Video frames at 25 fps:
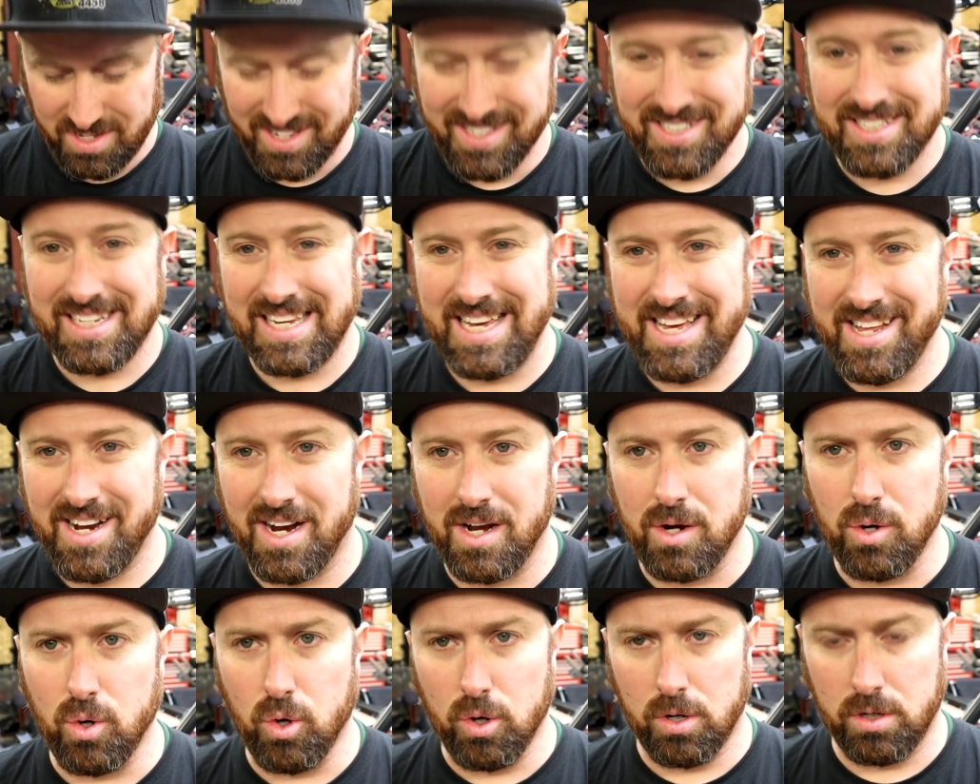This kit
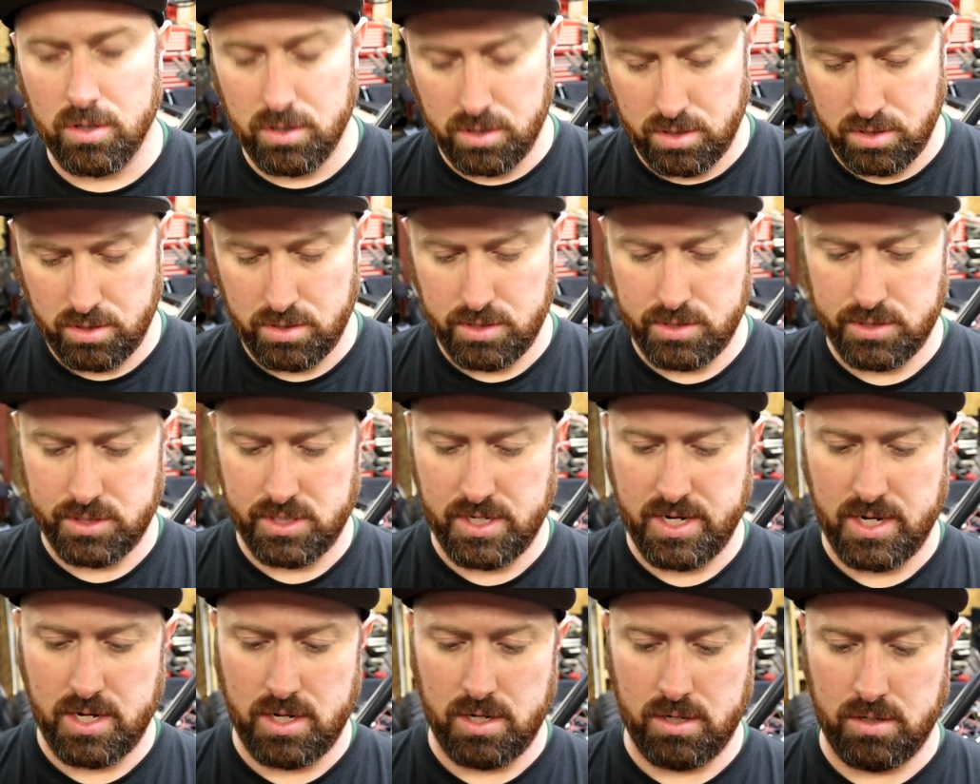I ordered is
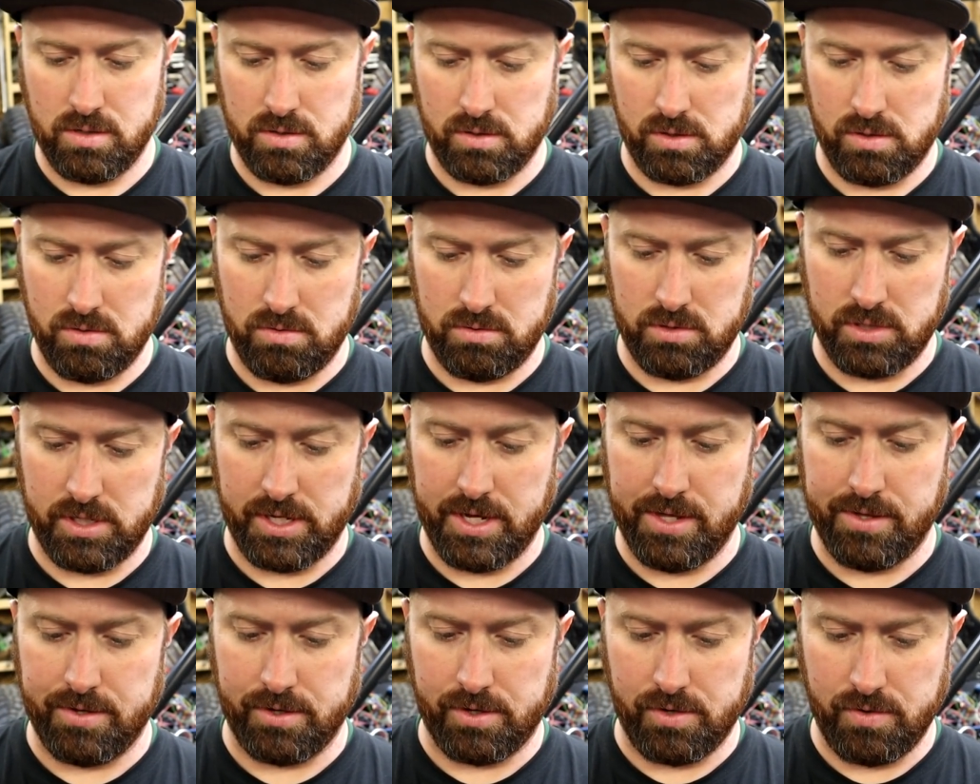not going
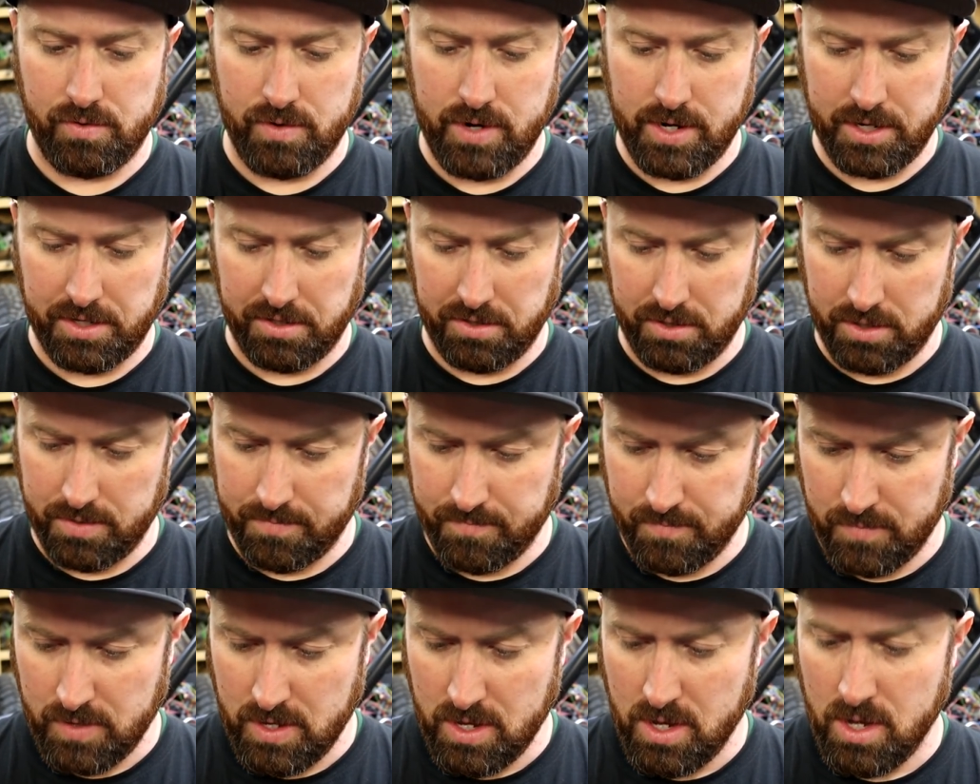together correctly.
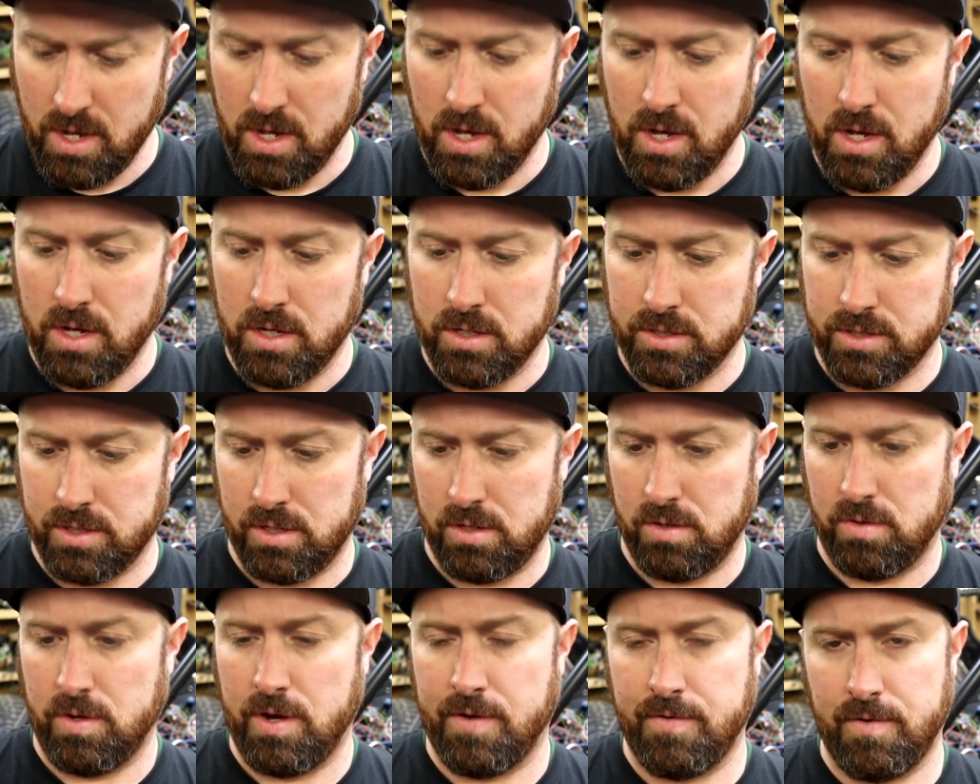
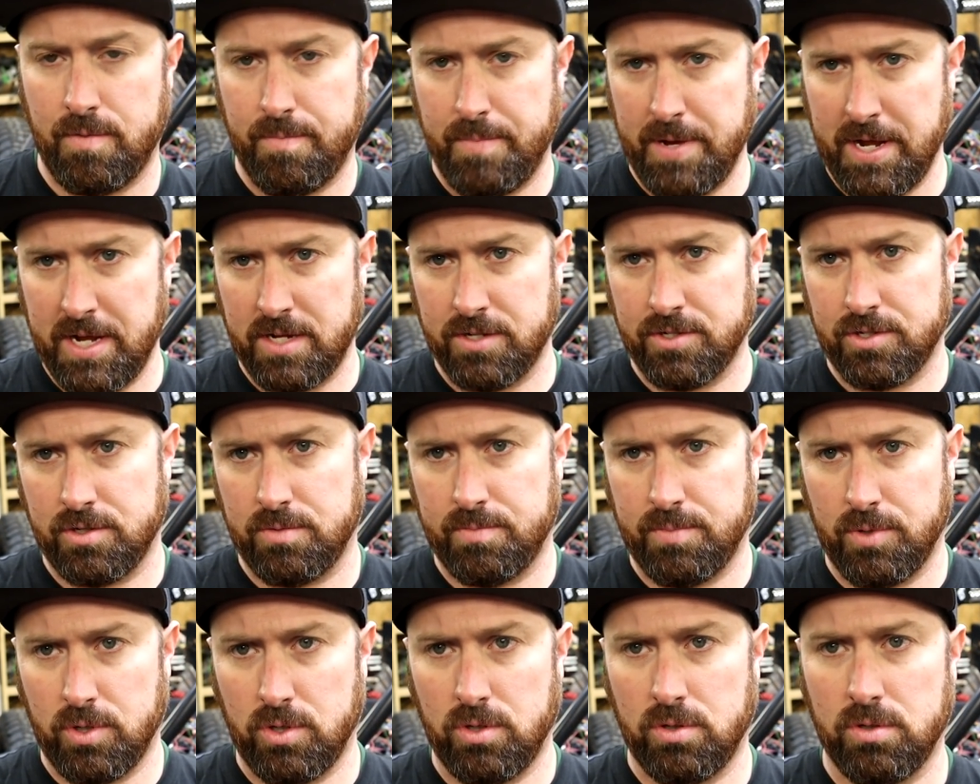So we have our
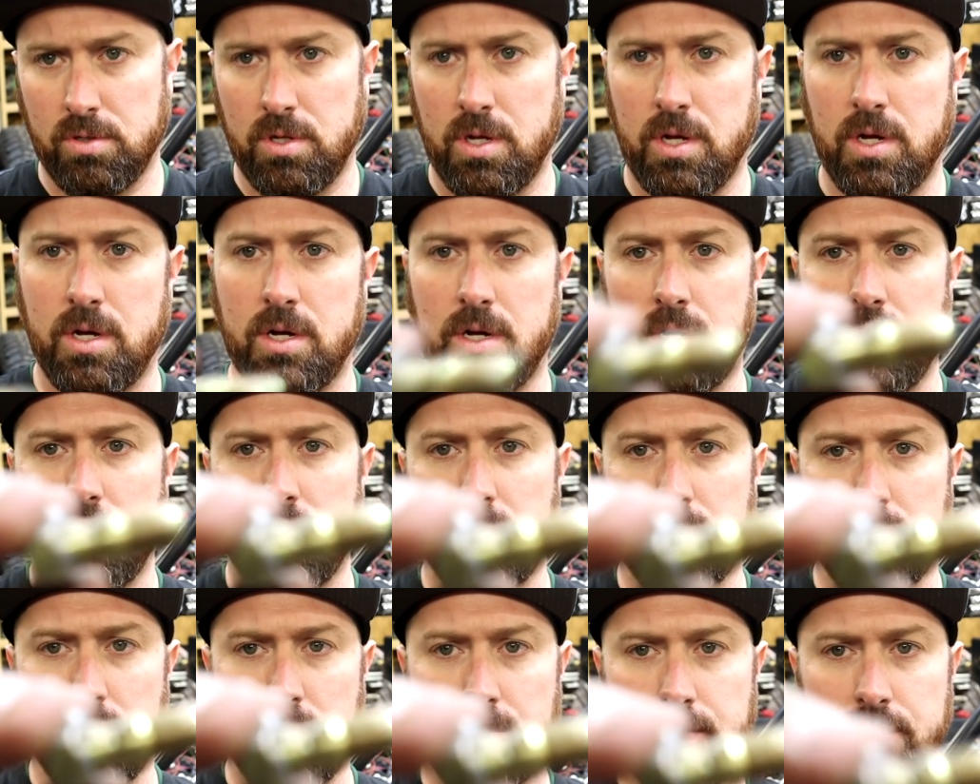banjo bolt,
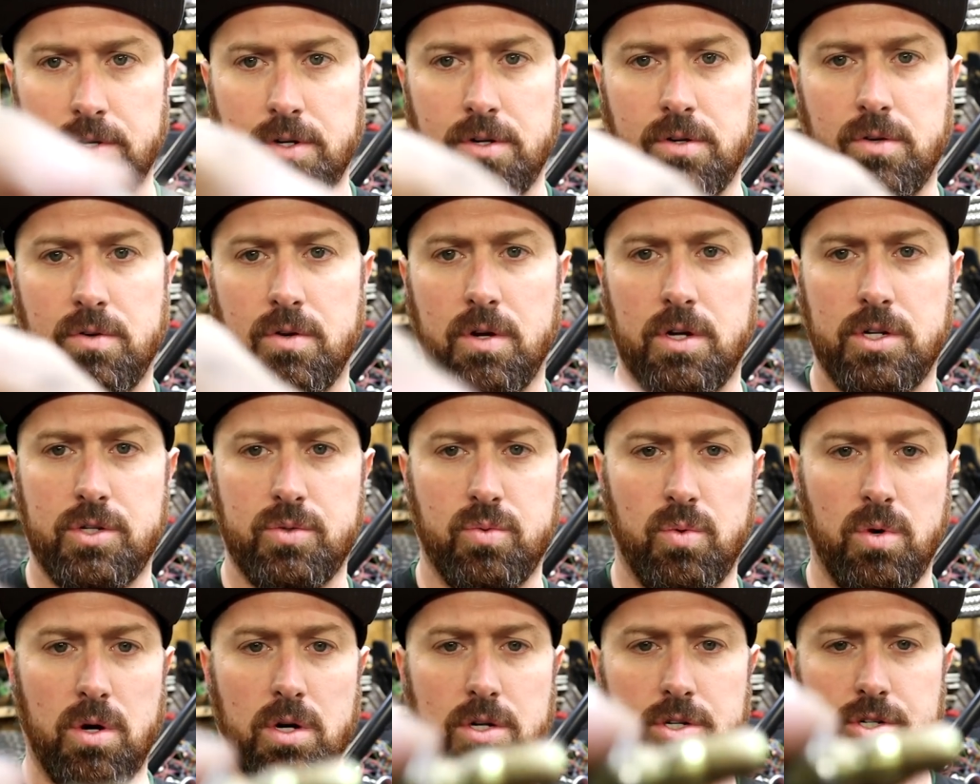we have our
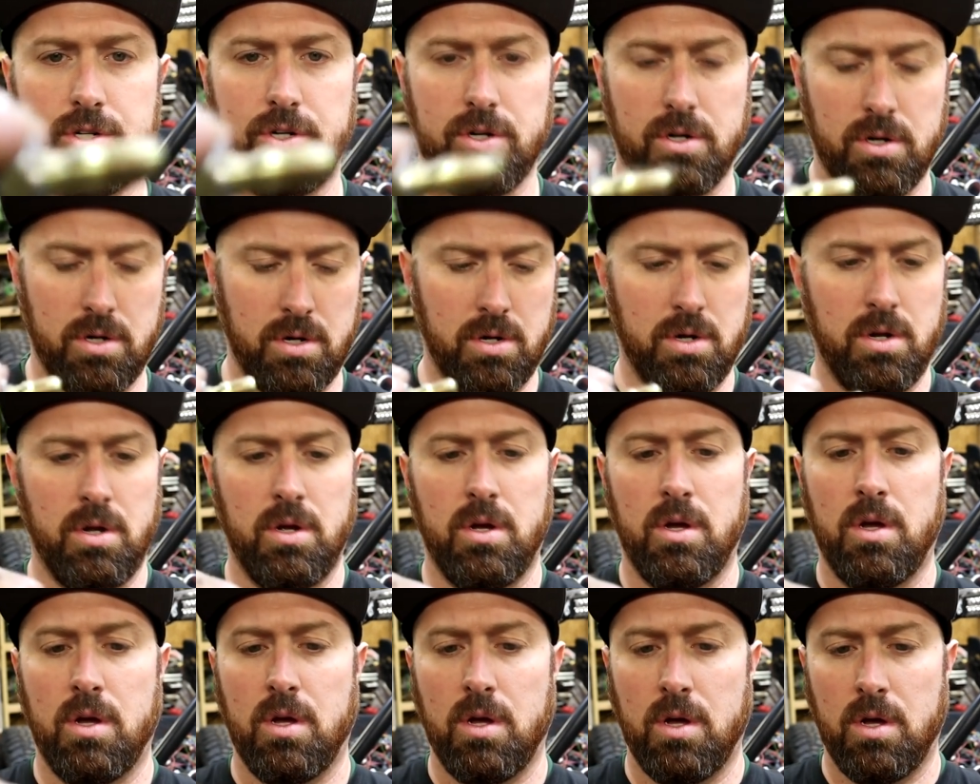crush washer,
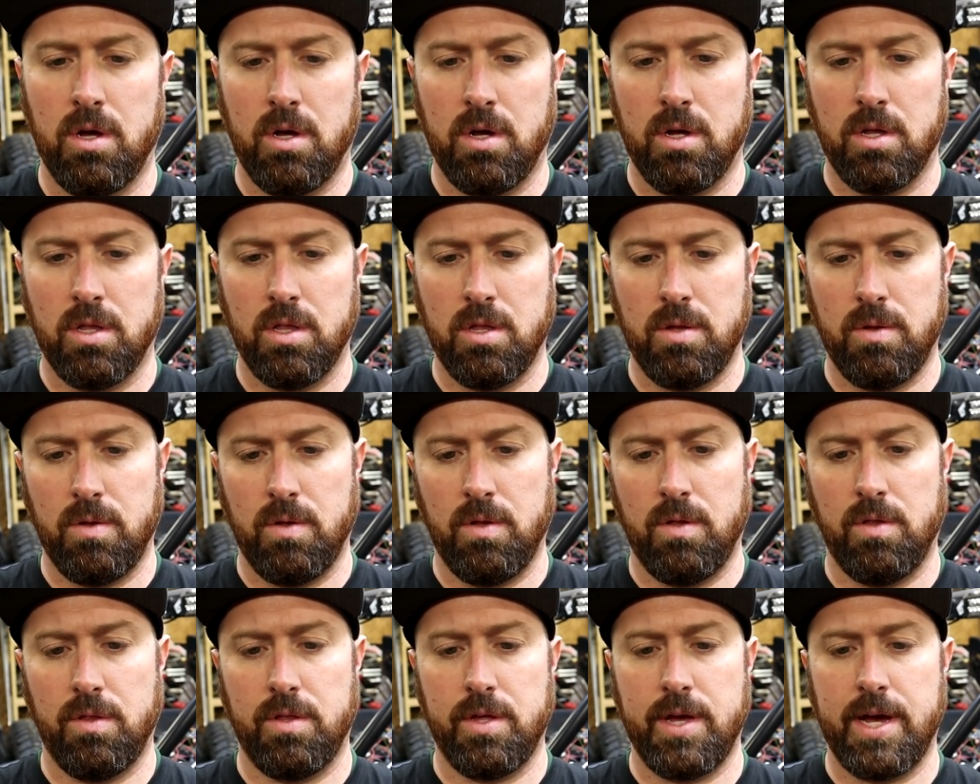
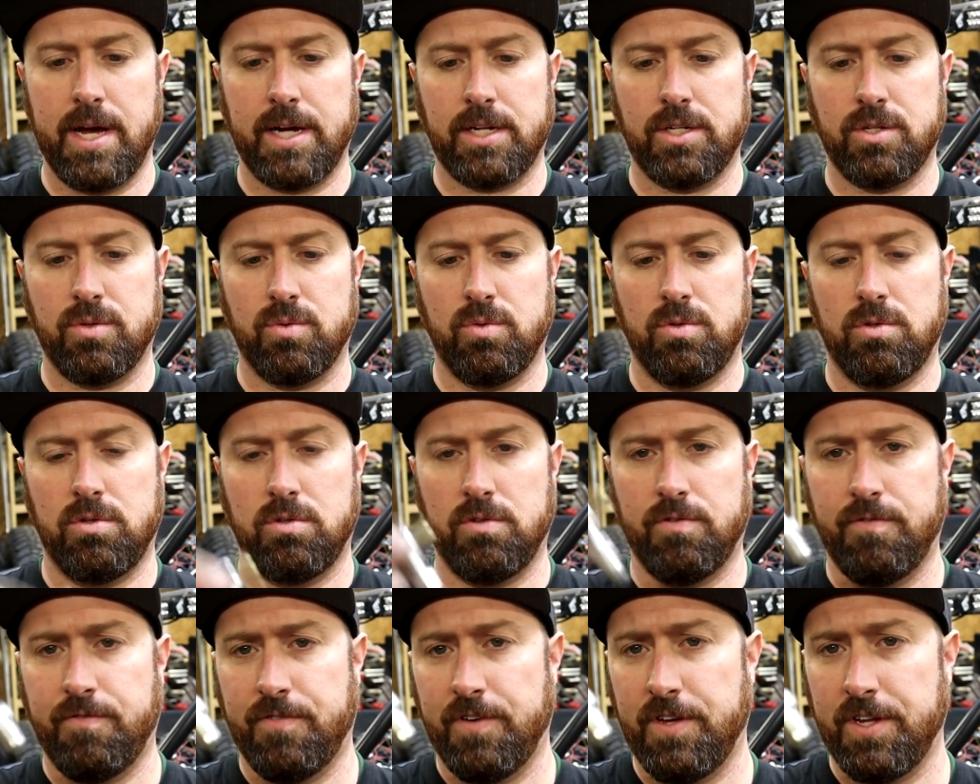the
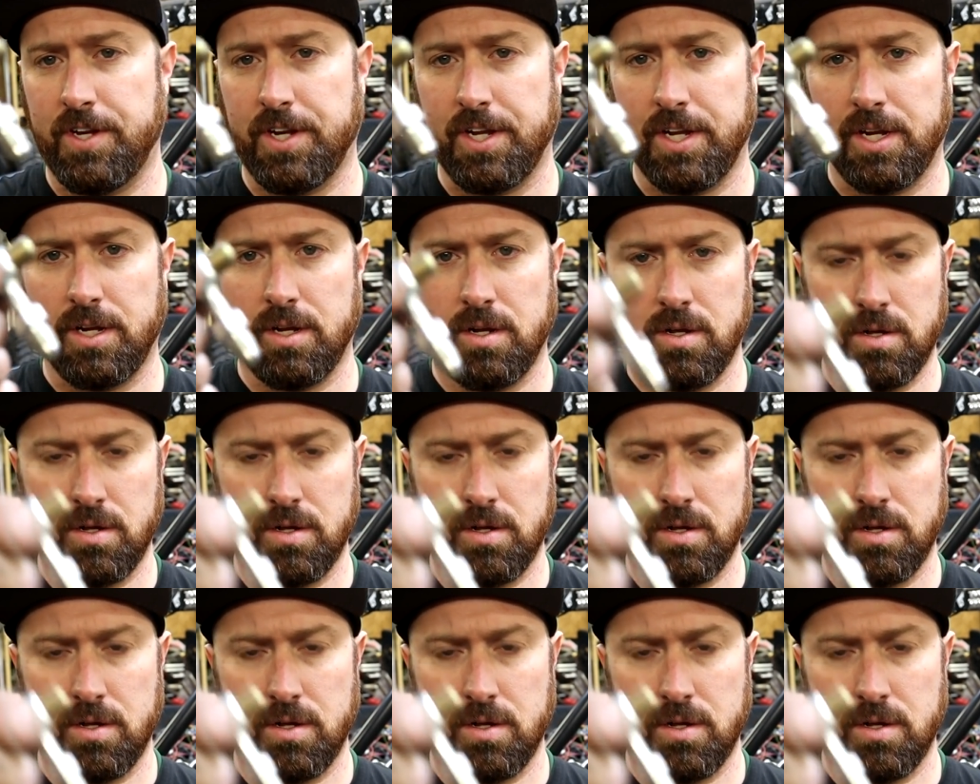actual fitting,